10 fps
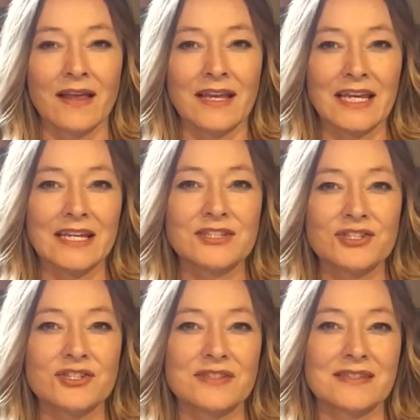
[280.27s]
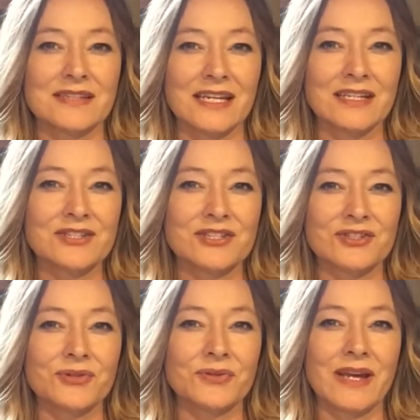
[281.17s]
each
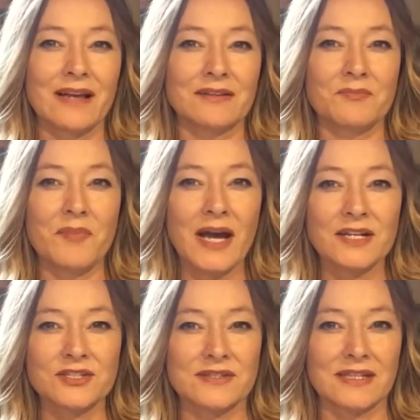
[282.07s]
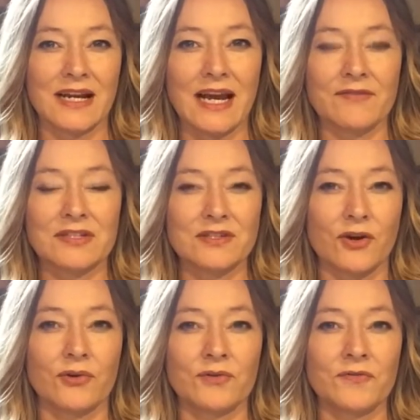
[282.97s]
2-gallon batch is going to have its
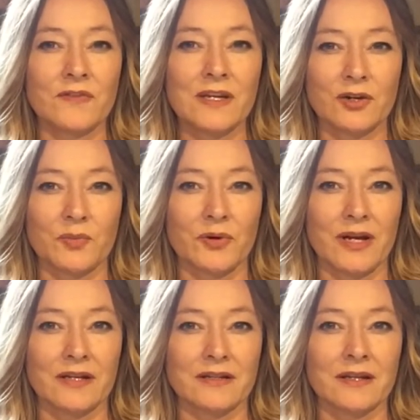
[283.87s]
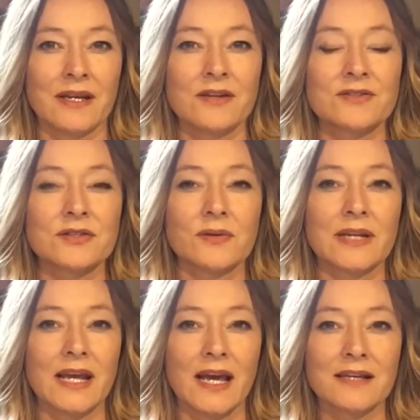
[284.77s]
own fingerprint. So
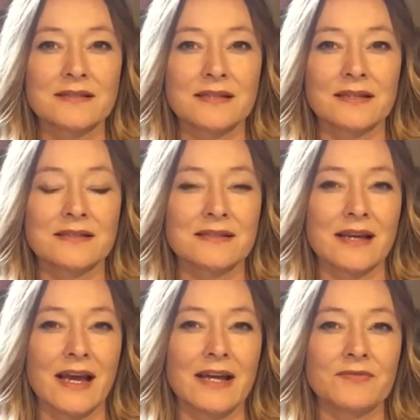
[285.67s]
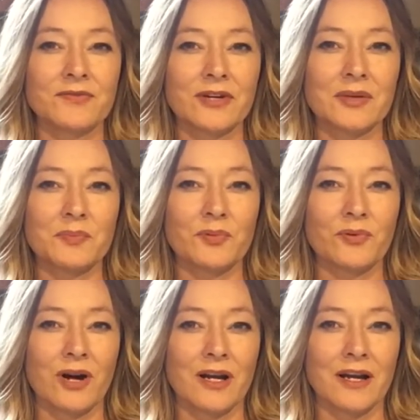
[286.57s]
in essence, every
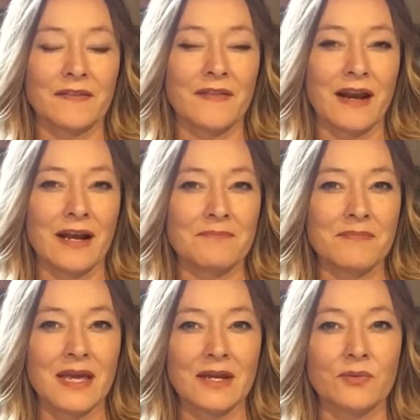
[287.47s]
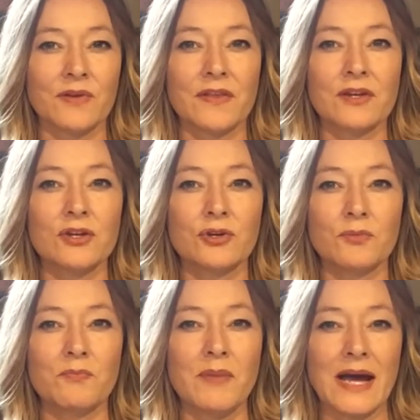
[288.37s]
product that I make with a new
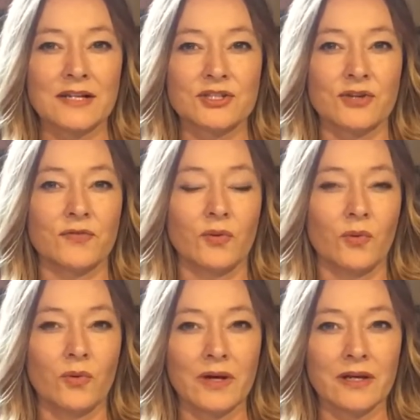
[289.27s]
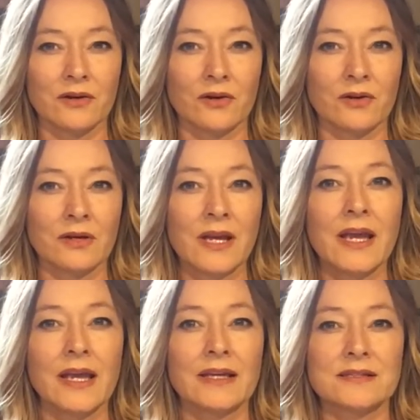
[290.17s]
batch of oil
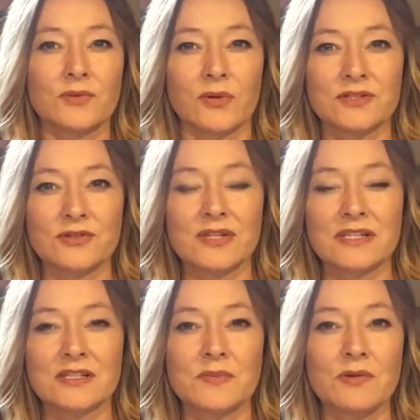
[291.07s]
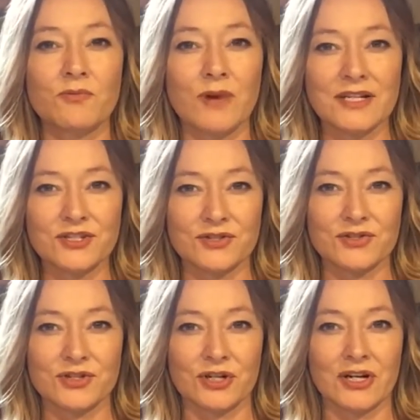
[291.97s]
is going to need to be
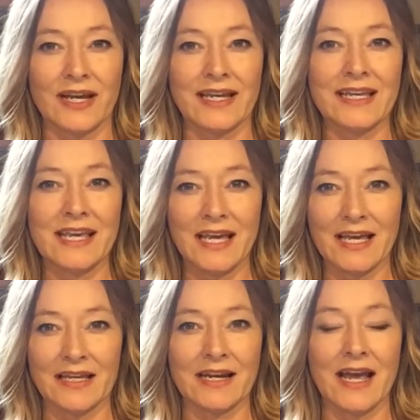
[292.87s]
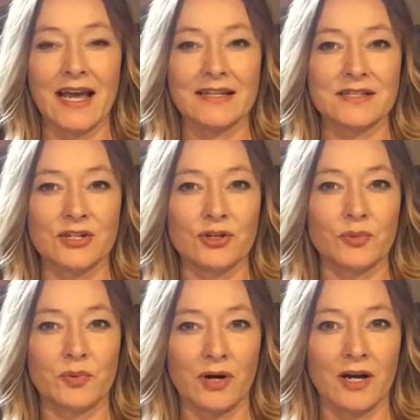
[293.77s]
registered again as a new
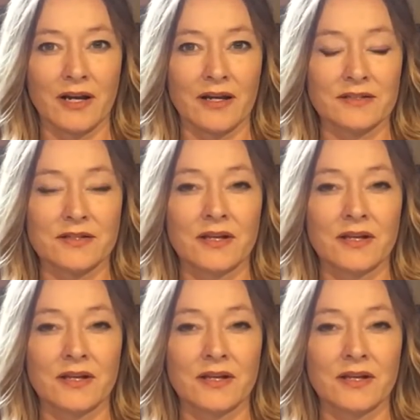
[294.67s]
product.